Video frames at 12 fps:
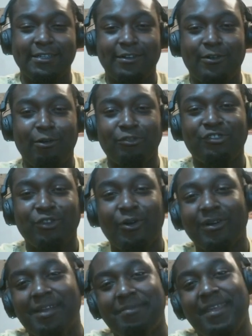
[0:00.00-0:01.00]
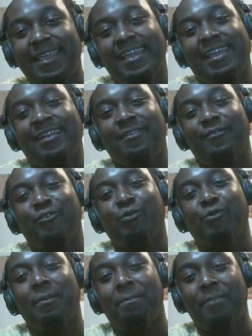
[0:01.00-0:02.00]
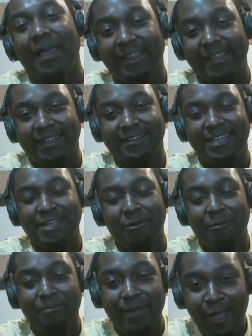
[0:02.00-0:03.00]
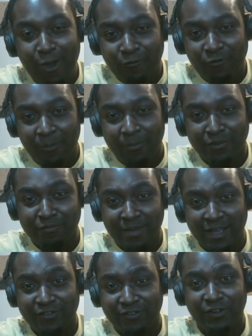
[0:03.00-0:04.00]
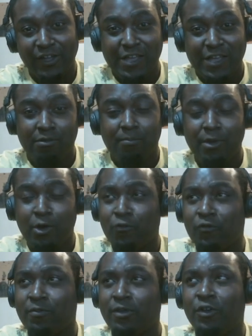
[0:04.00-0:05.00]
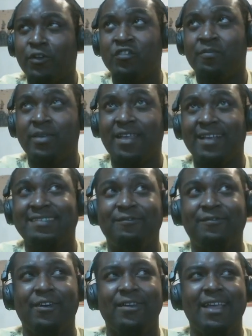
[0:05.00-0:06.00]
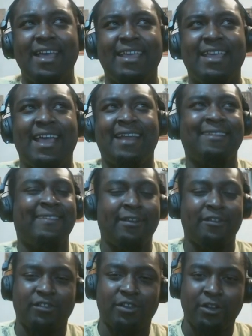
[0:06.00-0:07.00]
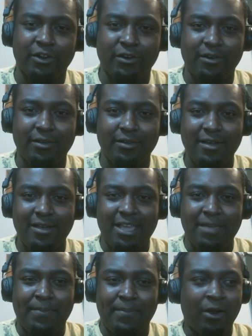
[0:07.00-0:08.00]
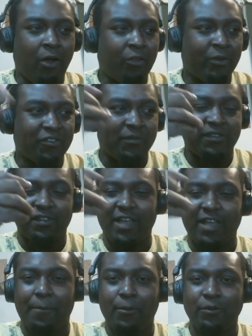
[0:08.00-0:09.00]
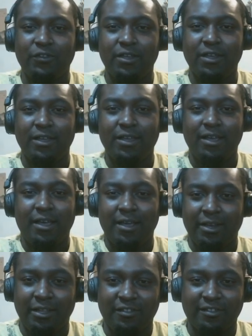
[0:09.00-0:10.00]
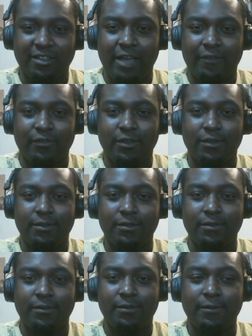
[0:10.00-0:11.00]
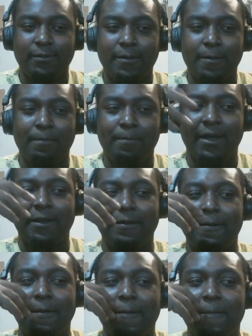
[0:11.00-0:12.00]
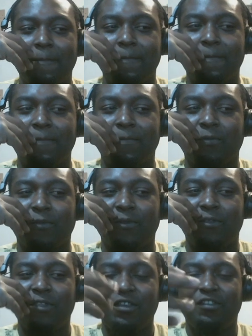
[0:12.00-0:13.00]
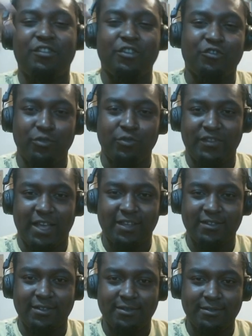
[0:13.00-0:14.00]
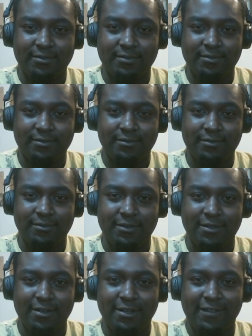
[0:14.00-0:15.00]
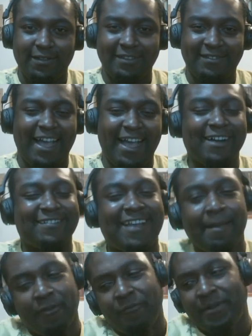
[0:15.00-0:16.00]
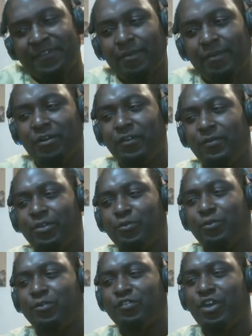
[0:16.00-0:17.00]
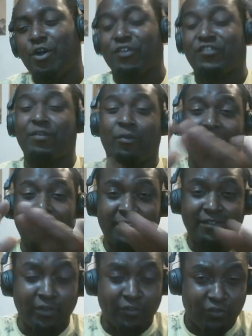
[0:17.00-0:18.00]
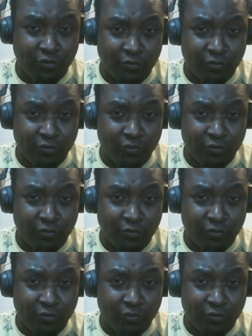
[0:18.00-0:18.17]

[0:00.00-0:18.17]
Garou's storyline began through rebellion. He rebelled from his master. He rebelled from the dojo because he felt he nothing else to learn. He beat all the rest of his disciples, and he just left. But this is the true test. The entire time, there have been several instances,